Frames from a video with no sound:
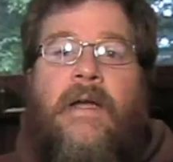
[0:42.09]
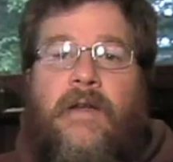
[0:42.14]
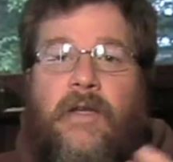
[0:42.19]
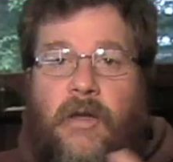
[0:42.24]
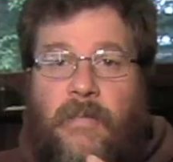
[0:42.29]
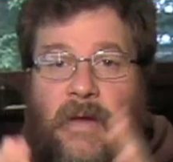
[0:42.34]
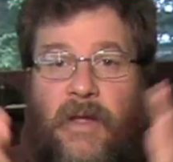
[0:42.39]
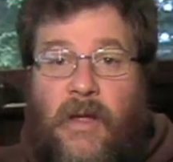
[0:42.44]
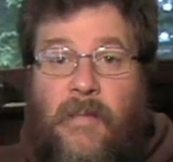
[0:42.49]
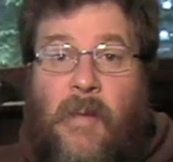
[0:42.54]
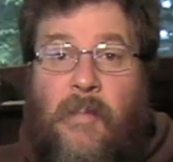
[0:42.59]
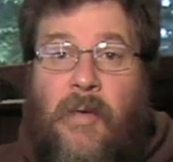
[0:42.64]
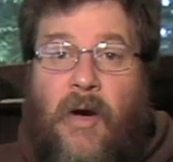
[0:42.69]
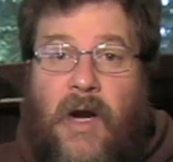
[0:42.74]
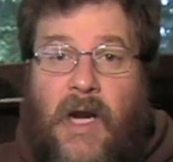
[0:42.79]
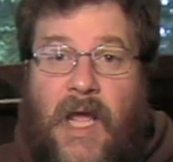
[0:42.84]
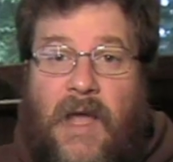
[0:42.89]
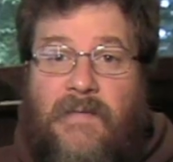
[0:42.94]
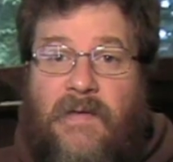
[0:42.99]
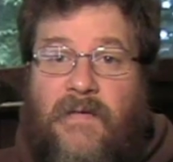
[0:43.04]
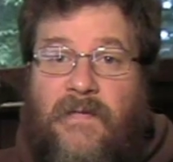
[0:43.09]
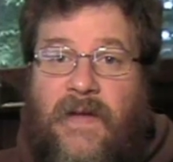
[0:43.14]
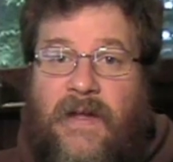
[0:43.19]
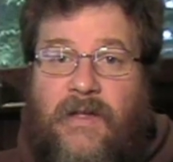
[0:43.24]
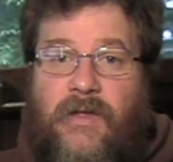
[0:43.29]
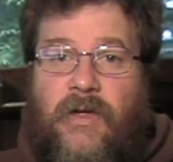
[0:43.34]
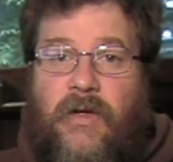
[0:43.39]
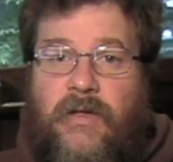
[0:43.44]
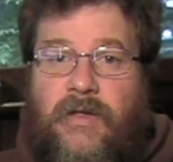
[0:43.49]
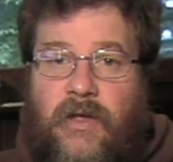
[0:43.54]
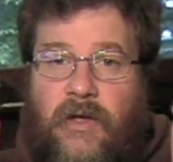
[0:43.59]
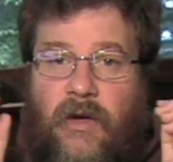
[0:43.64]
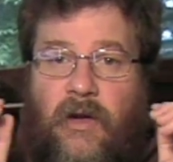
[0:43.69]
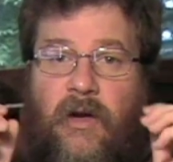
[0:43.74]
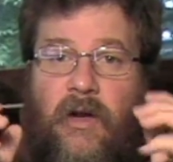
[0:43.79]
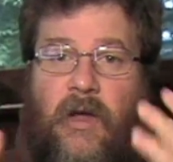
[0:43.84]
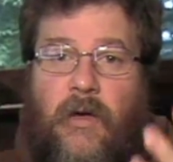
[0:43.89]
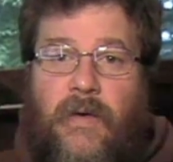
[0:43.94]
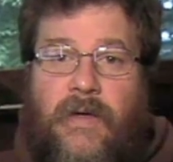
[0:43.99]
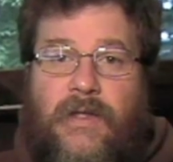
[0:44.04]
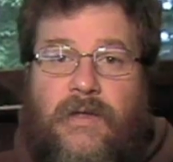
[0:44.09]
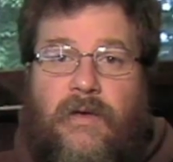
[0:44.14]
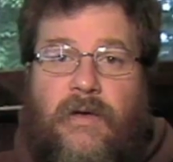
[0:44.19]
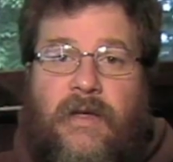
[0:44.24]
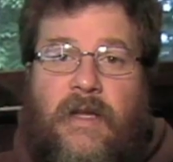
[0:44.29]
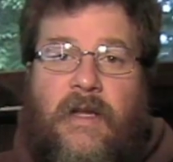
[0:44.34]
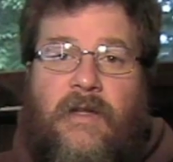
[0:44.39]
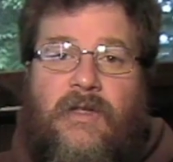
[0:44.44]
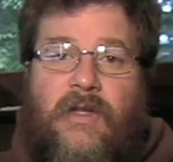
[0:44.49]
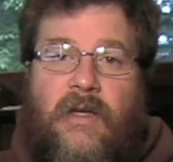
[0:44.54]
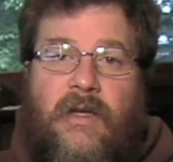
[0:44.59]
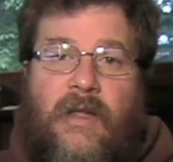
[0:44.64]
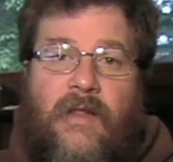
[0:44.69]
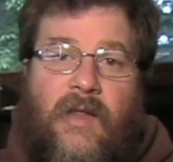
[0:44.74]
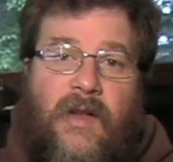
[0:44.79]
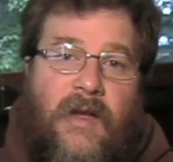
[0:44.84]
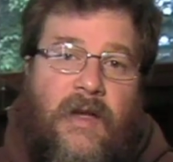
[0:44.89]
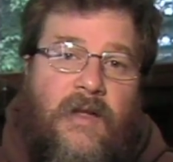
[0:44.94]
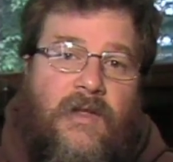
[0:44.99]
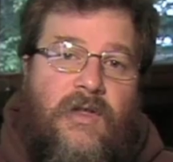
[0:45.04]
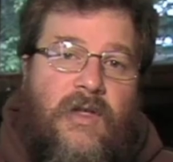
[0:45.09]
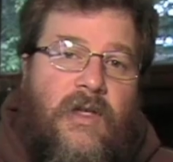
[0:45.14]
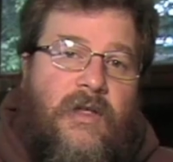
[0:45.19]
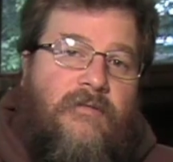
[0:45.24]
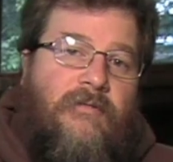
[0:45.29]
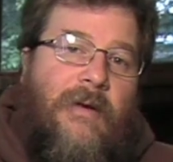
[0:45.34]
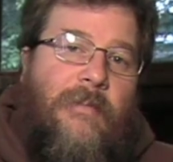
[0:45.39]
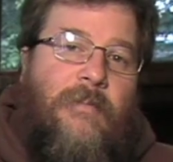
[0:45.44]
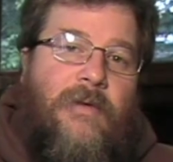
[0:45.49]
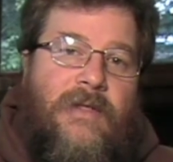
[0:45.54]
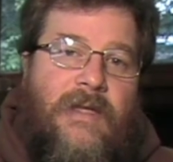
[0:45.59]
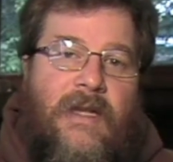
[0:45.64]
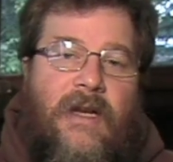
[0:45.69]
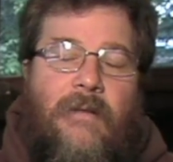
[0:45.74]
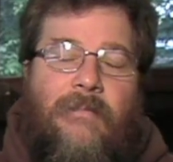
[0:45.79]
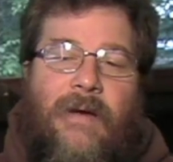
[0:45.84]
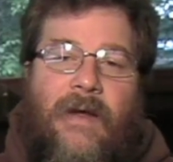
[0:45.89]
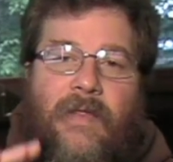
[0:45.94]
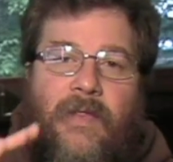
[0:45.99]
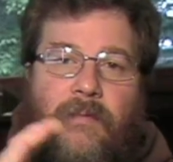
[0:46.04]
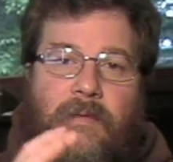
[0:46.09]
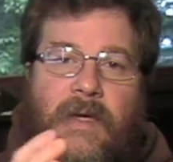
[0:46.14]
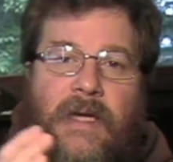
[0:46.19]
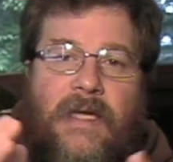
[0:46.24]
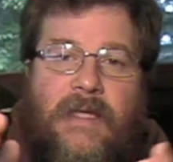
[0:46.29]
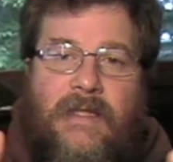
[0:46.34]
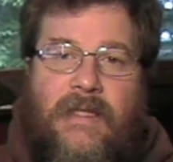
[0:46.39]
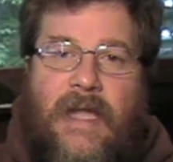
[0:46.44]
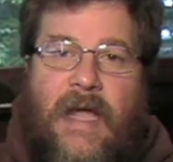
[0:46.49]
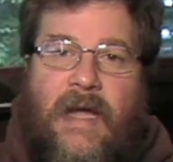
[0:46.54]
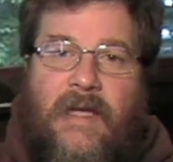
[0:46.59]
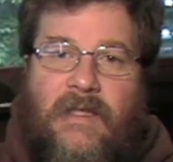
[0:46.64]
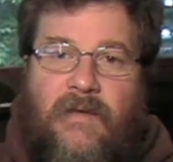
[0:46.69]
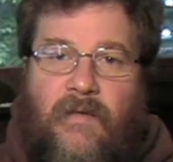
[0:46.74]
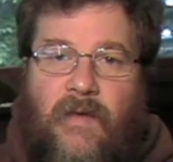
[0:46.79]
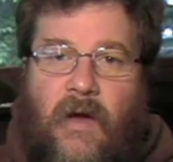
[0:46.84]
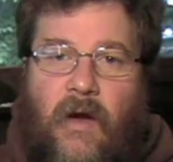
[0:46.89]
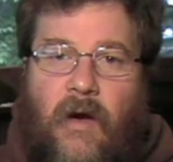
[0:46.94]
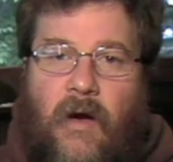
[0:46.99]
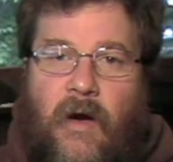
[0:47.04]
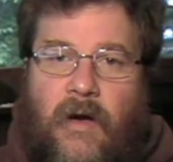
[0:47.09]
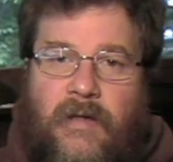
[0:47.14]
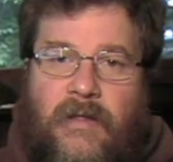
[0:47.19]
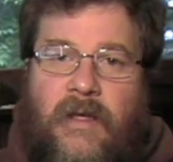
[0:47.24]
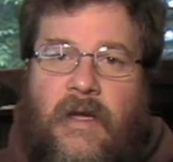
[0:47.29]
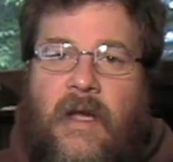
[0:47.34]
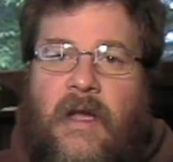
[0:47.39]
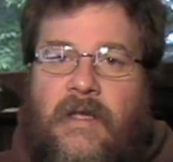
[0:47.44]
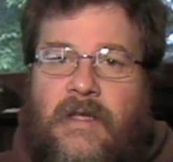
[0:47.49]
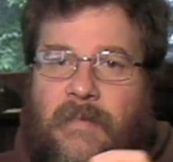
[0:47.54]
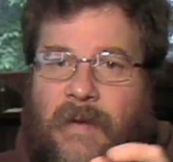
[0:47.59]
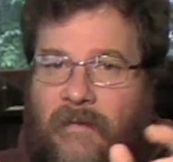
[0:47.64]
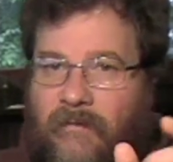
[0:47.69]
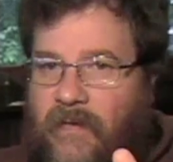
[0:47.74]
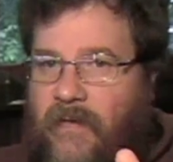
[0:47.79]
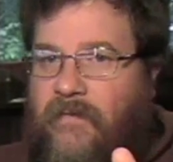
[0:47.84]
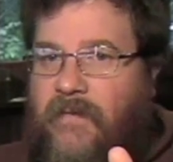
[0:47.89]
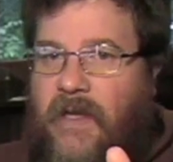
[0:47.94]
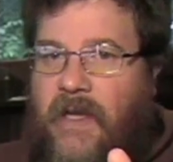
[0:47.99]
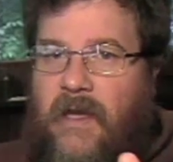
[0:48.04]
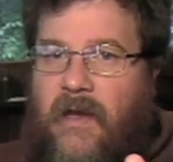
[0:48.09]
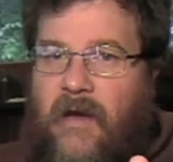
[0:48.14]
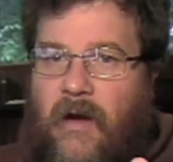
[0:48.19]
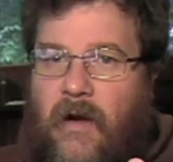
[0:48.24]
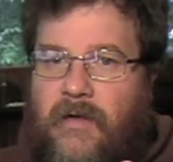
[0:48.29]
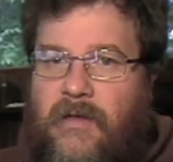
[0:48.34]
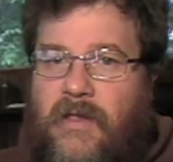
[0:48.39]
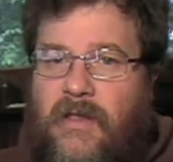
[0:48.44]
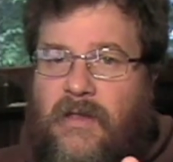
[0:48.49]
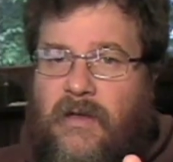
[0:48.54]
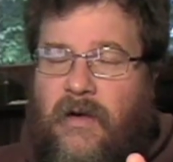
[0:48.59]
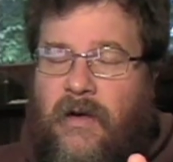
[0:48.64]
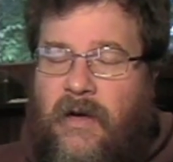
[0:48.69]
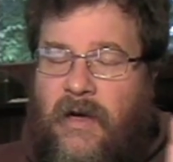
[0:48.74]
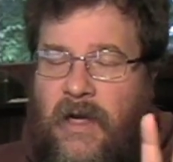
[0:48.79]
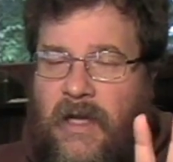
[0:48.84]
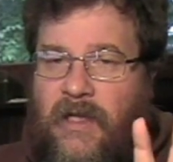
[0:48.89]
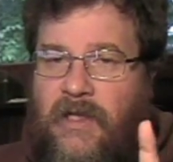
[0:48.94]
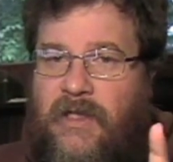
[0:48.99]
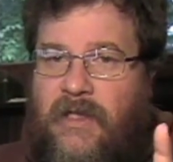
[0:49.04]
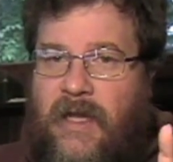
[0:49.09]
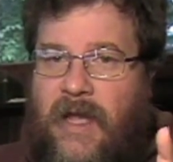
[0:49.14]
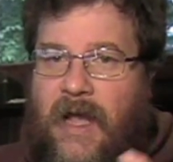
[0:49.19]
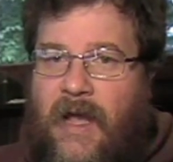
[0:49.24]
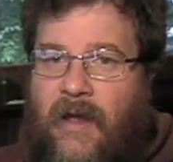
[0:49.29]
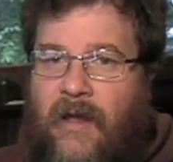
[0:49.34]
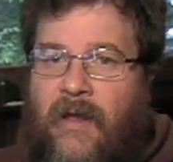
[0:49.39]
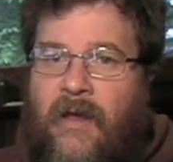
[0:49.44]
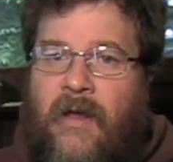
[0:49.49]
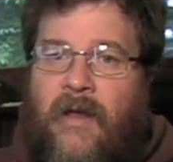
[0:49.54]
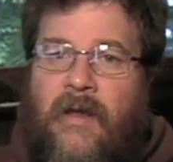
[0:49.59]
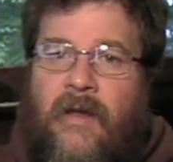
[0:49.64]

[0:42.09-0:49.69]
You build up a party of adventurers, and you're going to go into a dungeon. Now the dungeon is represented by 3 stacks of cards. It's about 15 cards that start in each stack.